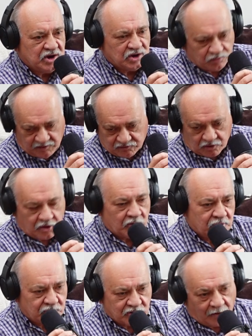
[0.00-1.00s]
swift
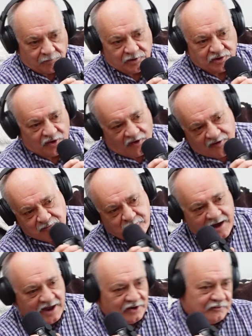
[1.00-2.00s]
current up the north
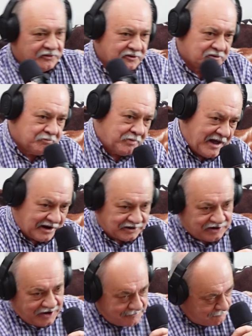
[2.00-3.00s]
Battleford,
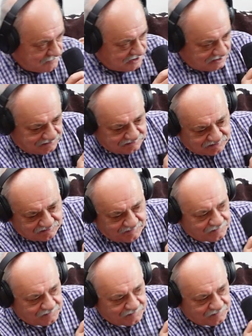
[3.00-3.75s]
back to Edmonton.